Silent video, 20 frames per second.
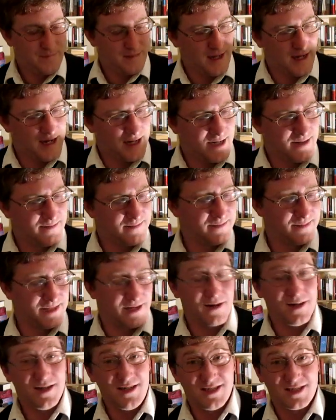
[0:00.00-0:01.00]

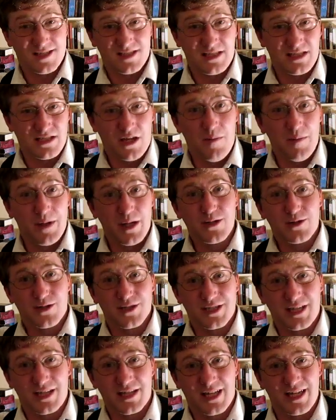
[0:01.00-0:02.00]
There are some
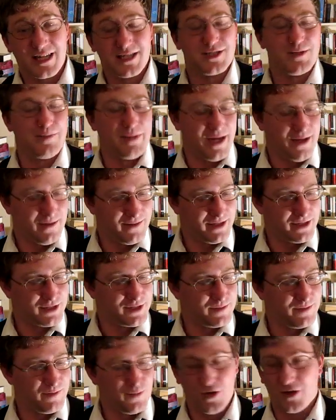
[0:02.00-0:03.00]
interesting things about
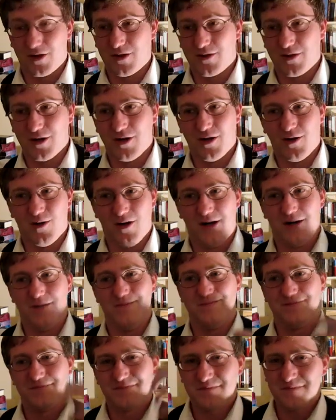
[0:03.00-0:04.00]
this book,
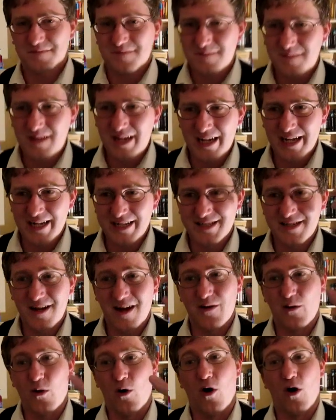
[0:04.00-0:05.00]
though. It's
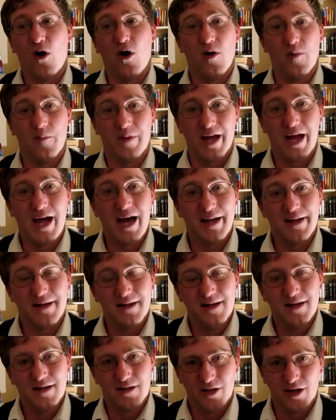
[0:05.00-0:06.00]
not all bad,
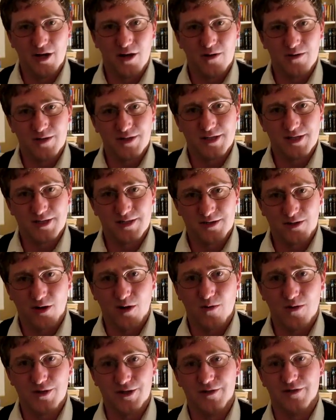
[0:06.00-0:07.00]
though the Star
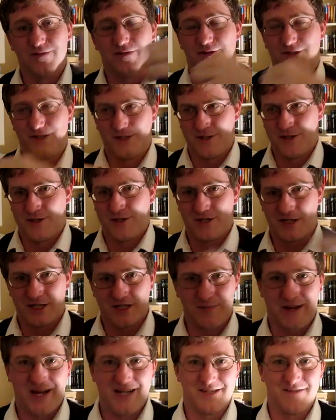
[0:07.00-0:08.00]
Wars universe is such an
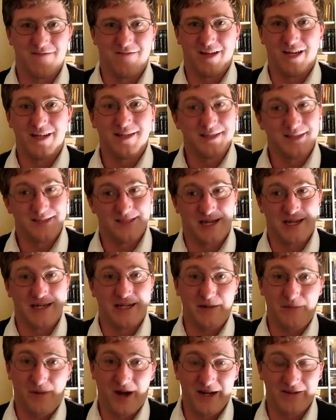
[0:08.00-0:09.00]
expansive thing that this
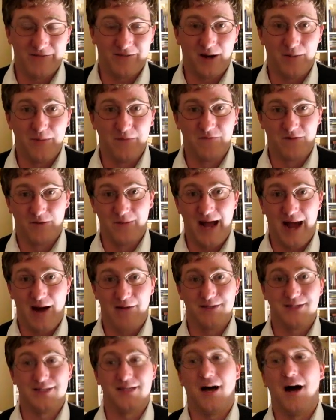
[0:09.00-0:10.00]
idea might have come from
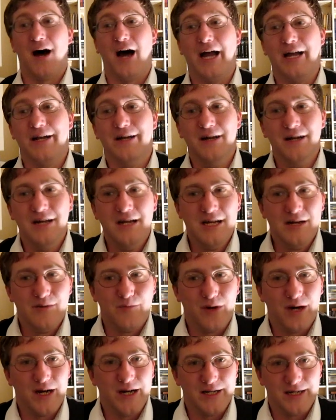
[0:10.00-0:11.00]
outside.
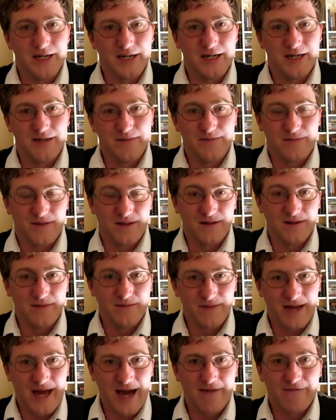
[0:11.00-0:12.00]
But the
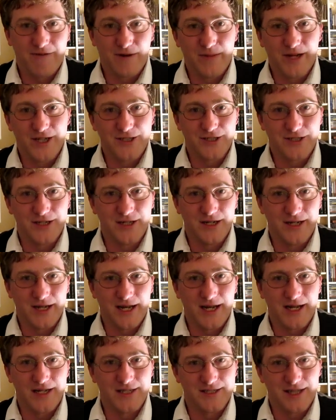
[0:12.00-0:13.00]
aforementioned
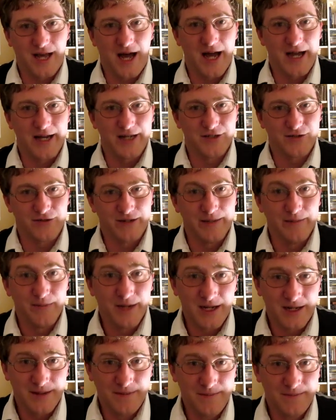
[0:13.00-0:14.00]
Sai
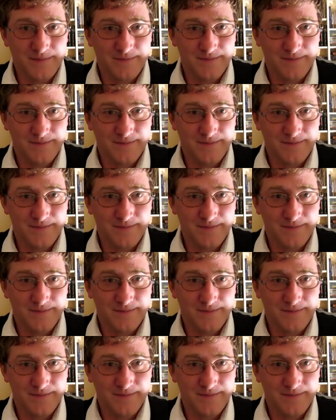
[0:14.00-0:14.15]
Tremba